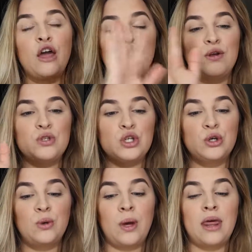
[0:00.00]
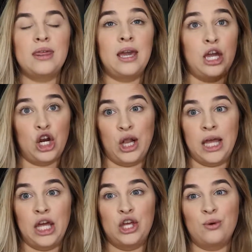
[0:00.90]
If you do the
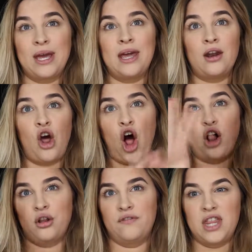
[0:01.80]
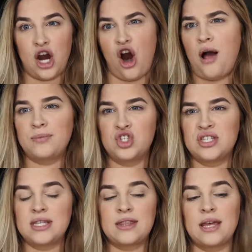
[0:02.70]
yearly, you get all of their
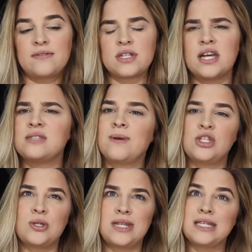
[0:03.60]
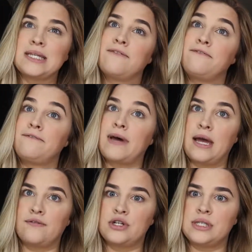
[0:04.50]
options that they give to customize. So I think it's like
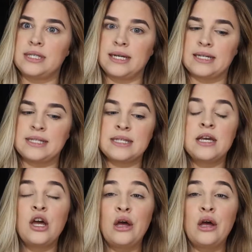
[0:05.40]
5 or 6.